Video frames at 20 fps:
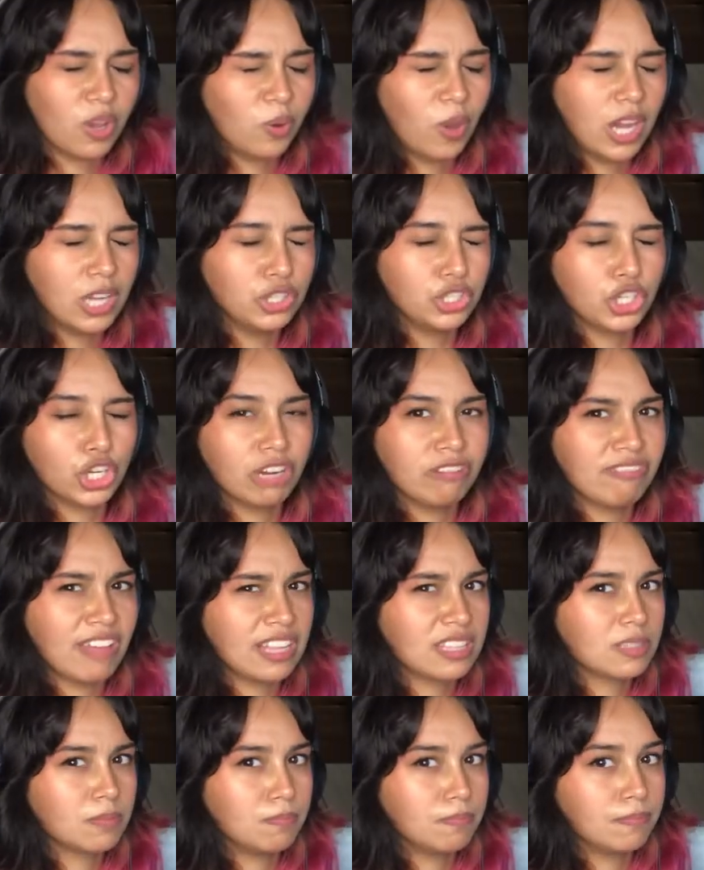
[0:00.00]
quite sure if
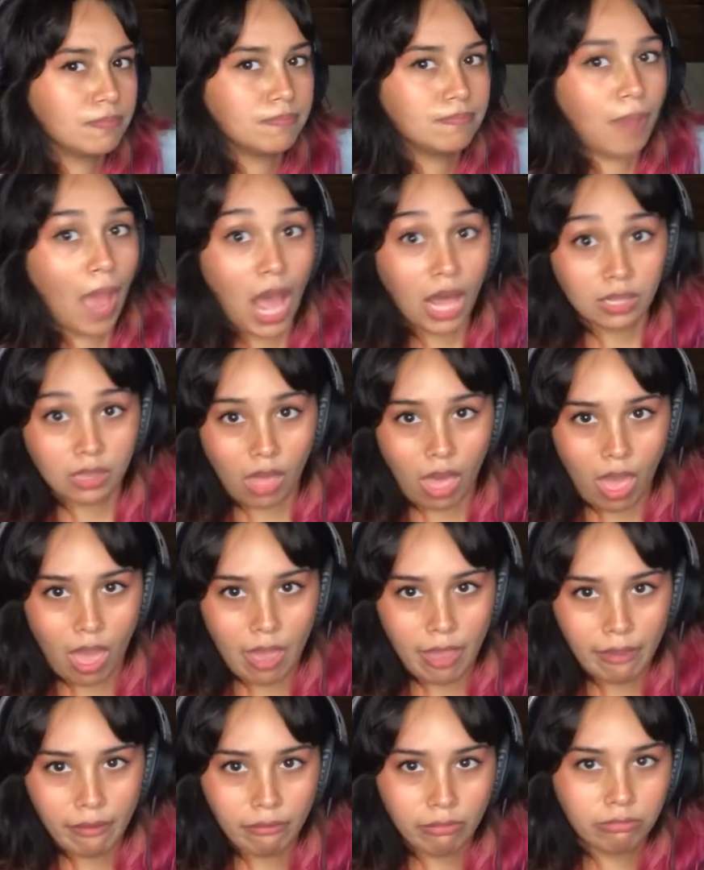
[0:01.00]
that's
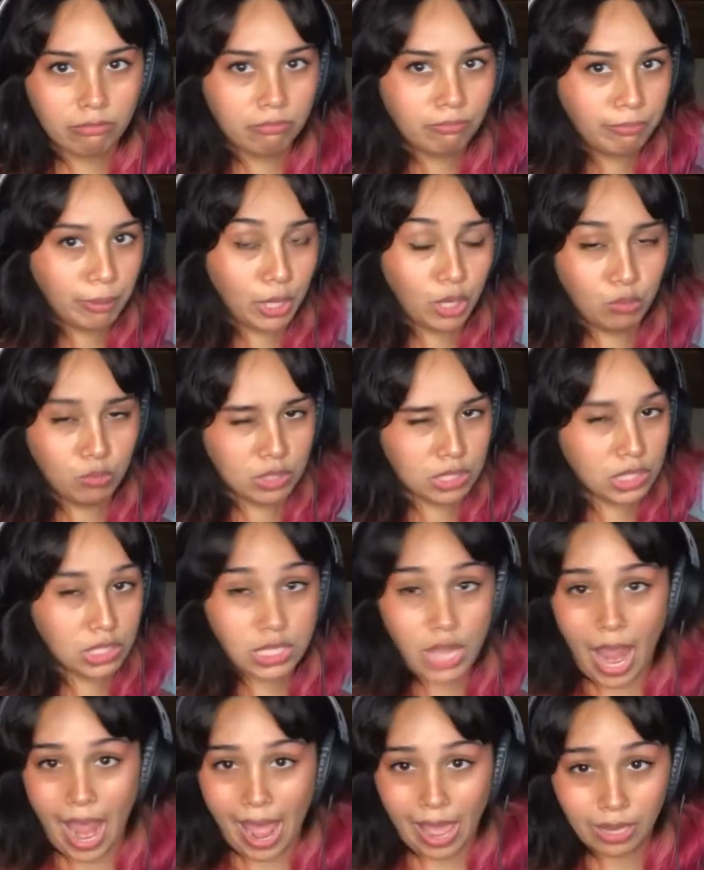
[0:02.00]
ballet, but it was
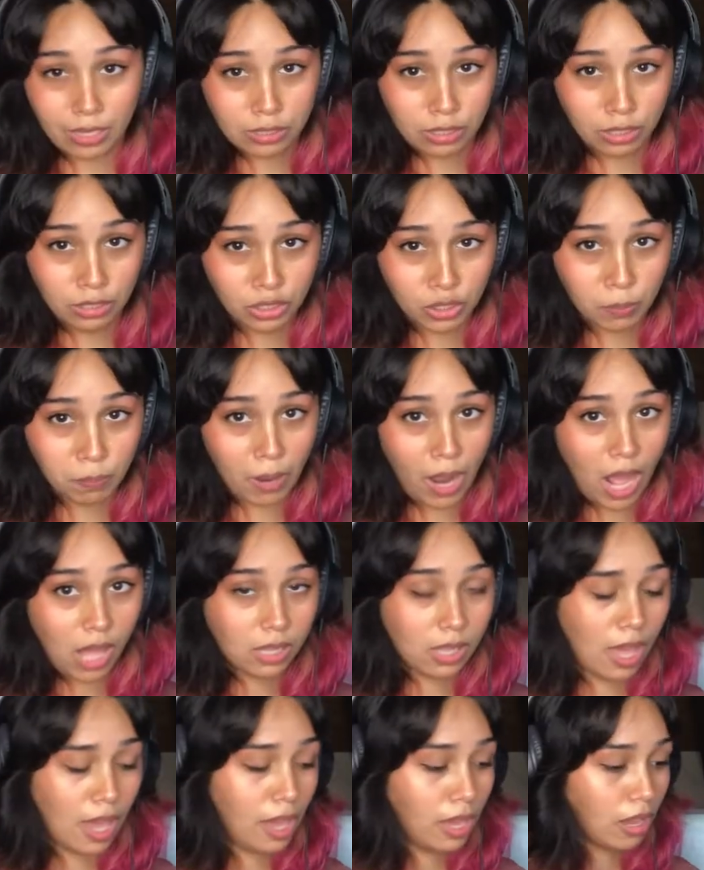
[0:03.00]
tagged under
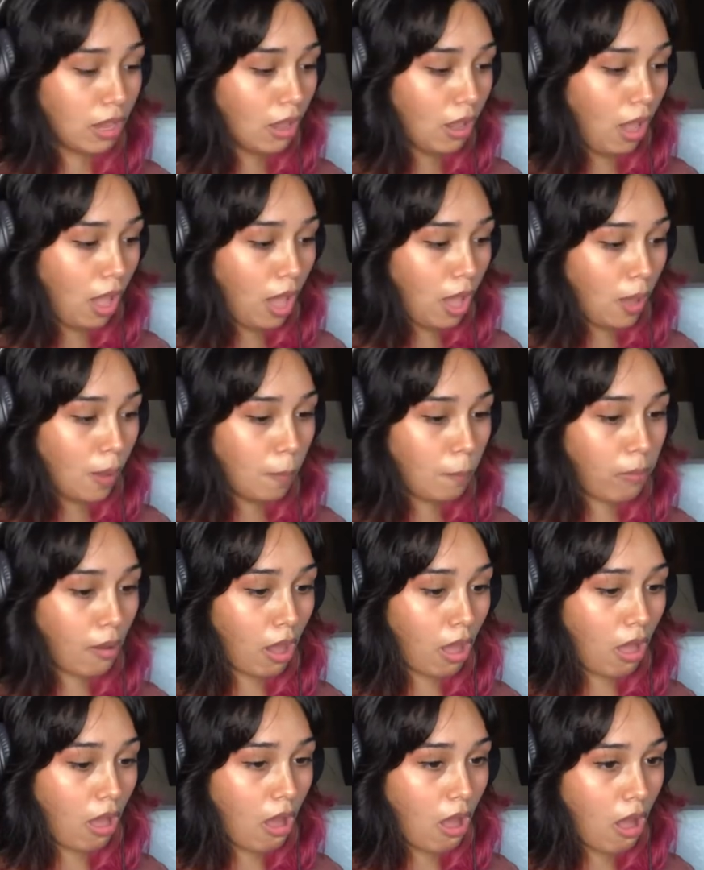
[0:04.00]
ballet,
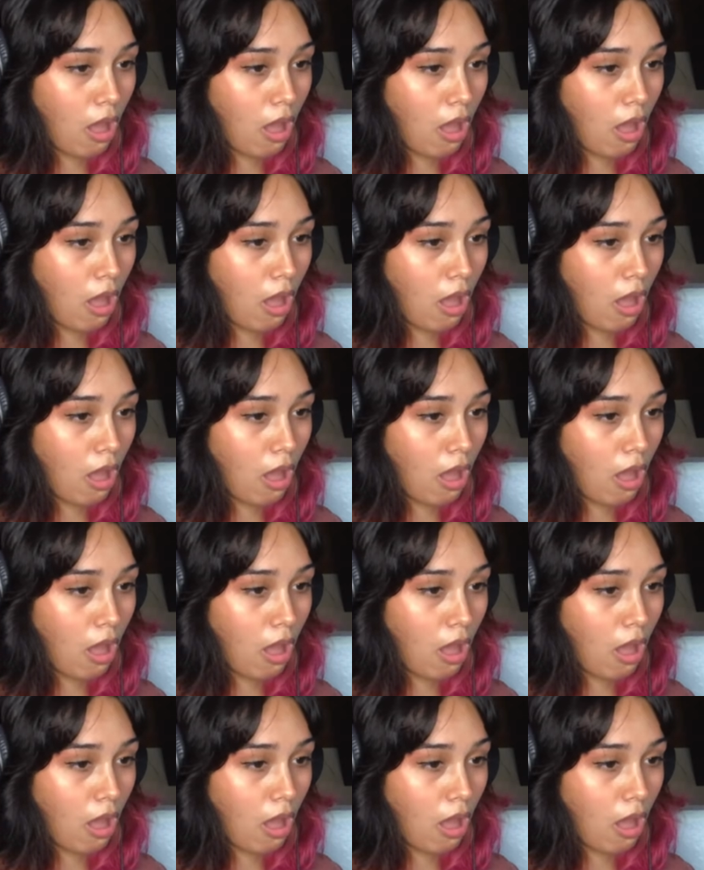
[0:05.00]
but